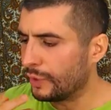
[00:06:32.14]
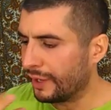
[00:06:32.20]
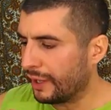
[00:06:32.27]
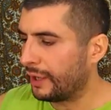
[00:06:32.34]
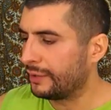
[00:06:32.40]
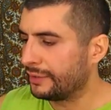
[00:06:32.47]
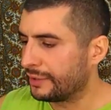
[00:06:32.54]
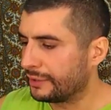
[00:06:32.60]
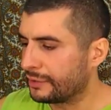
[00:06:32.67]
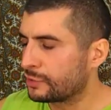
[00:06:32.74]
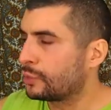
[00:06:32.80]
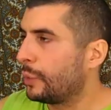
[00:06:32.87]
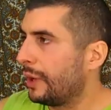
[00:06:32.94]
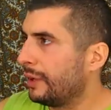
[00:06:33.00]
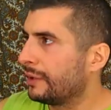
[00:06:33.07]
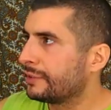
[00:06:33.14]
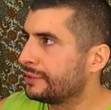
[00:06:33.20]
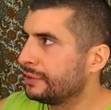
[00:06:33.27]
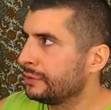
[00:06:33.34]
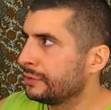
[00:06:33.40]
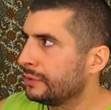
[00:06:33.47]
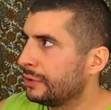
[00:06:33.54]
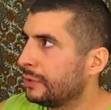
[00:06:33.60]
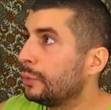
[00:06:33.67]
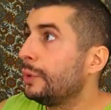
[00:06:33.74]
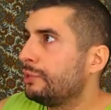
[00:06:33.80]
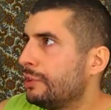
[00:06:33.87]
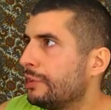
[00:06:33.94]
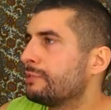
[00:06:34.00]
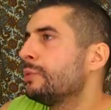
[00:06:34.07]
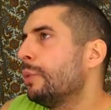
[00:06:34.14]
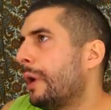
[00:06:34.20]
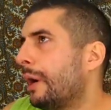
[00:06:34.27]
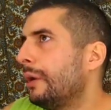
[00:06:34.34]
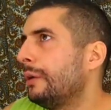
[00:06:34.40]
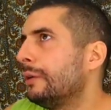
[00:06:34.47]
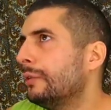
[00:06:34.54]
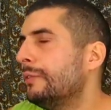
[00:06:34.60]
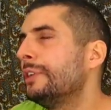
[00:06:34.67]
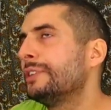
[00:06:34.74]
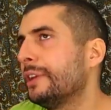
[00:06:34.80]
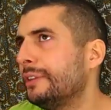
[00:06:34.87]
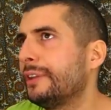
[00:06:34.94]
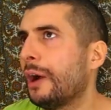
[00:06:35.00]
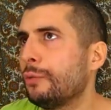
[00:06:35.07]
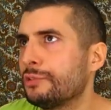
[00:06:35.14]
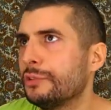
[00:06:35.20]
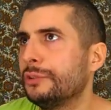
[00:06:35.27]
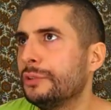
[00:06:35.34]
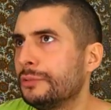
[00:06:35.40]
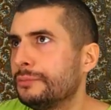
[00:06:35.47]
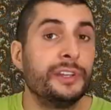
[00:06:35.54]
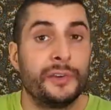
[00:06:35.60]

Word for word: 100 squared which is 1 over 10,000.